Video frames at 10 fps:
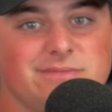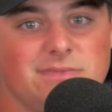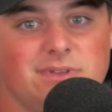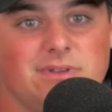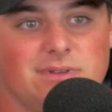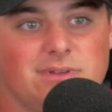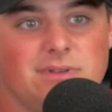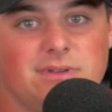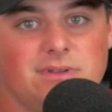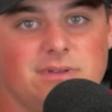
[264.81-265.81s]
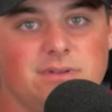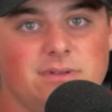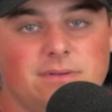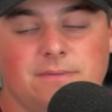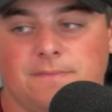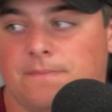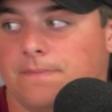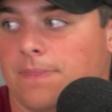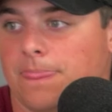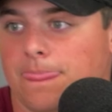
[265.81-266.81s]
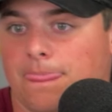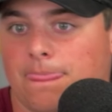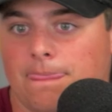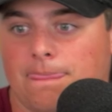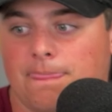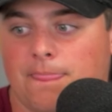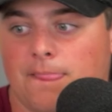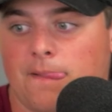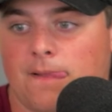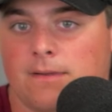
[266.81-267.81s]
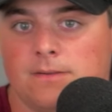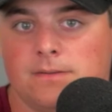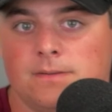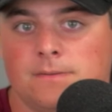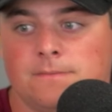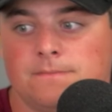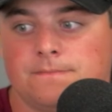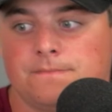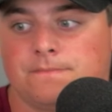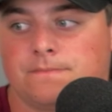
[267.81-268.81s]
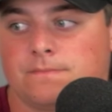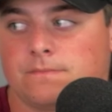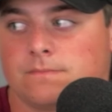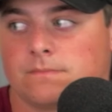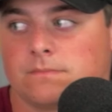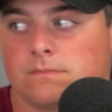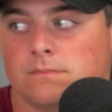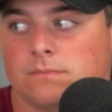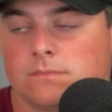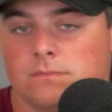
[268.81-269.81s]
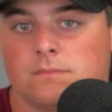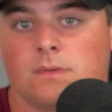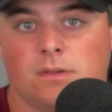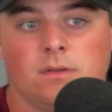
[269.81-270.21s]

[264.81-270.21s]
No words are spoken by the person on screen.